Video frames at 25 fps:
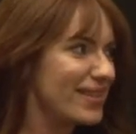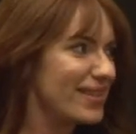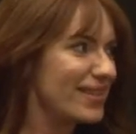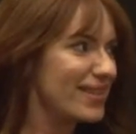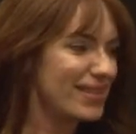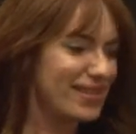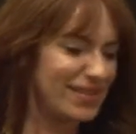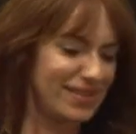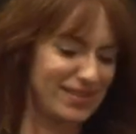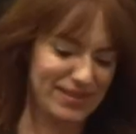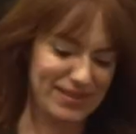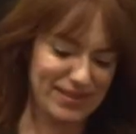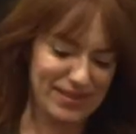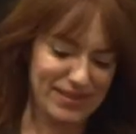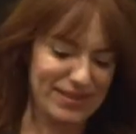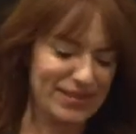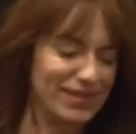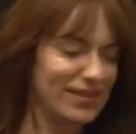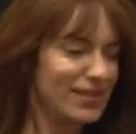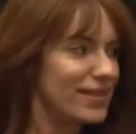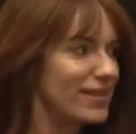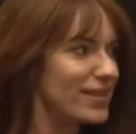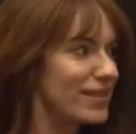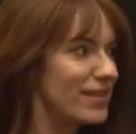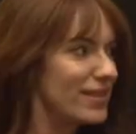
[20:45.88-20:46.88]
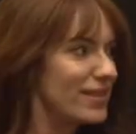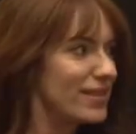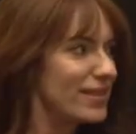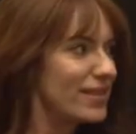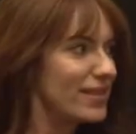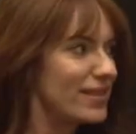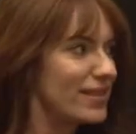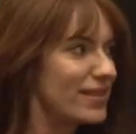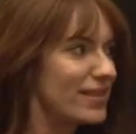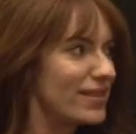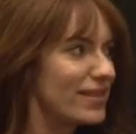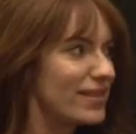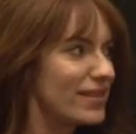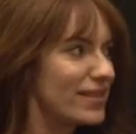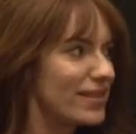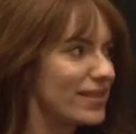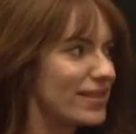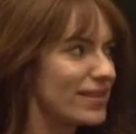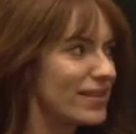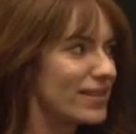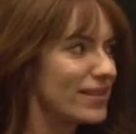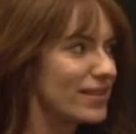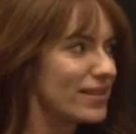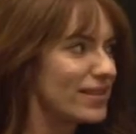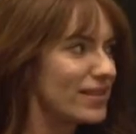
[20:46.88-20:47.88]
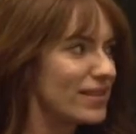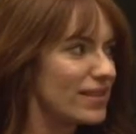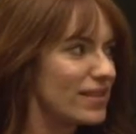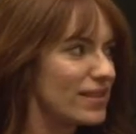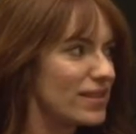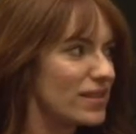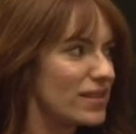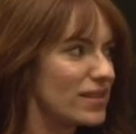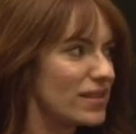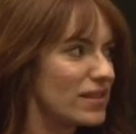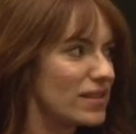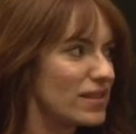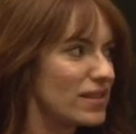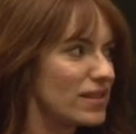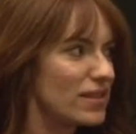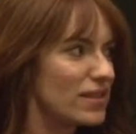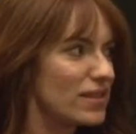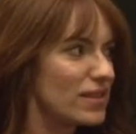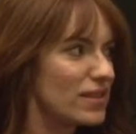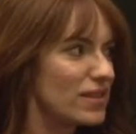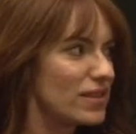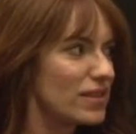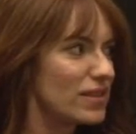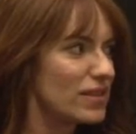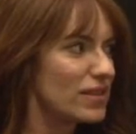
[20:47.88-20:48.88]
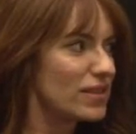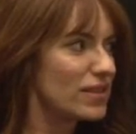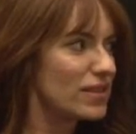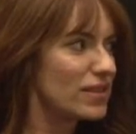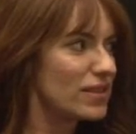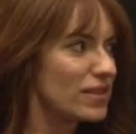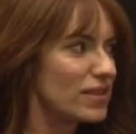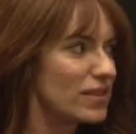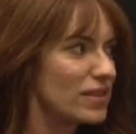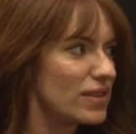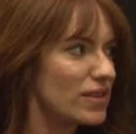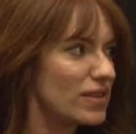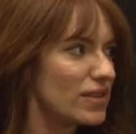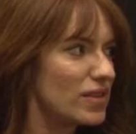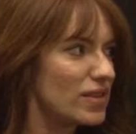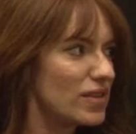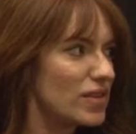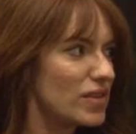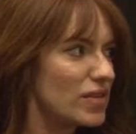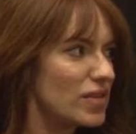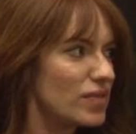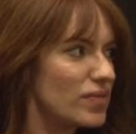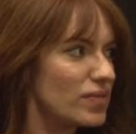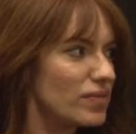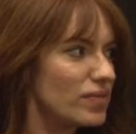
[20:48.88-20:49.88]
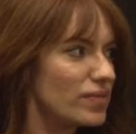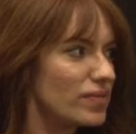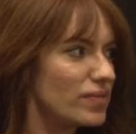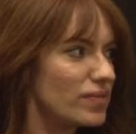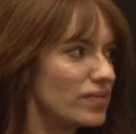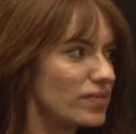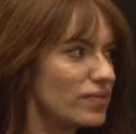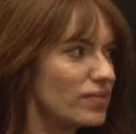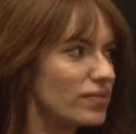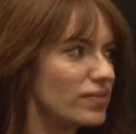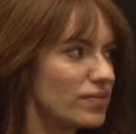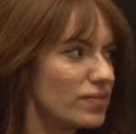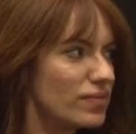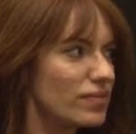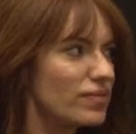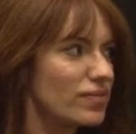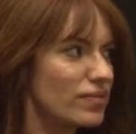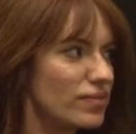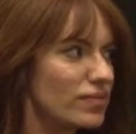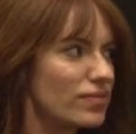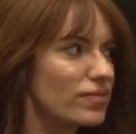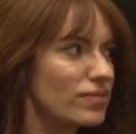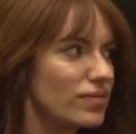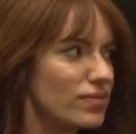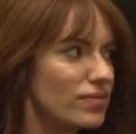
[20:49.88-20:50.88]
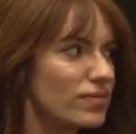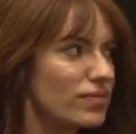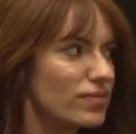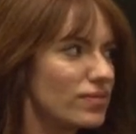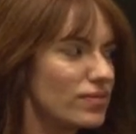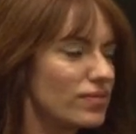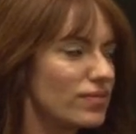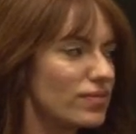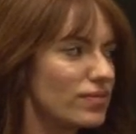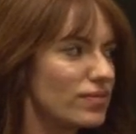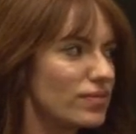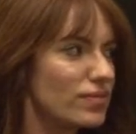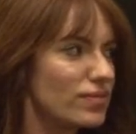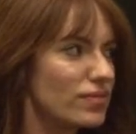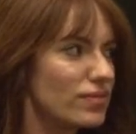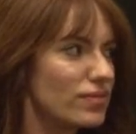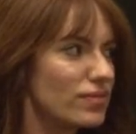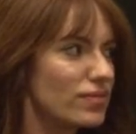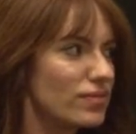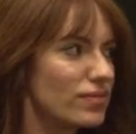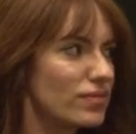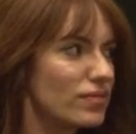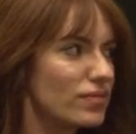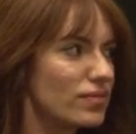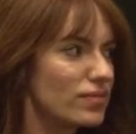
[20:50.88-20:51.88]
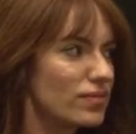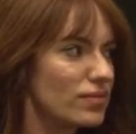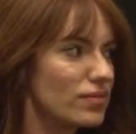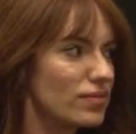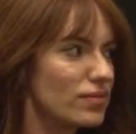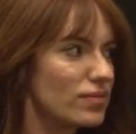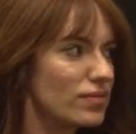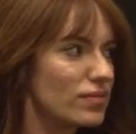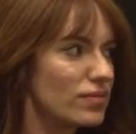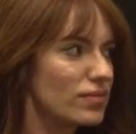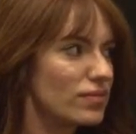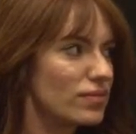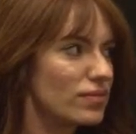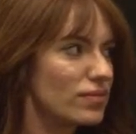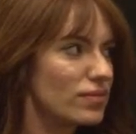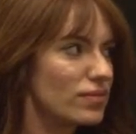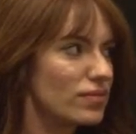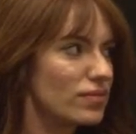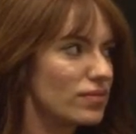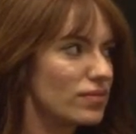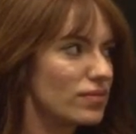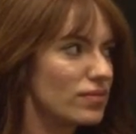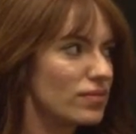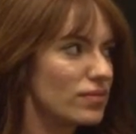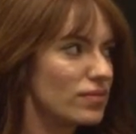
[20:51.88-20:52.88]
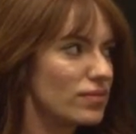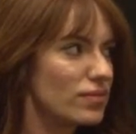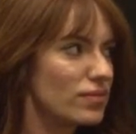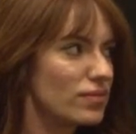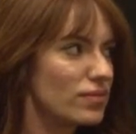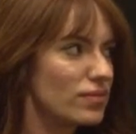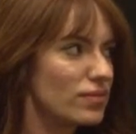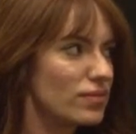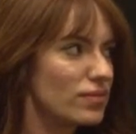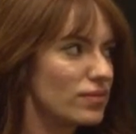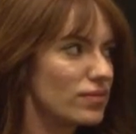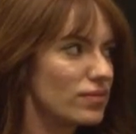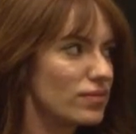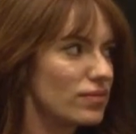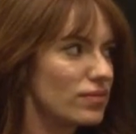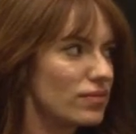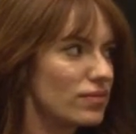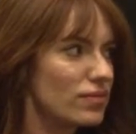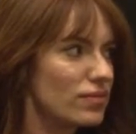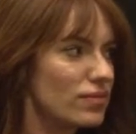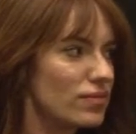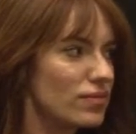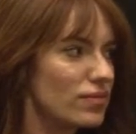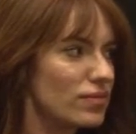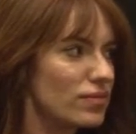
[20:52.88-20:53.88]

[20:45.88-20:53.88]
(silent)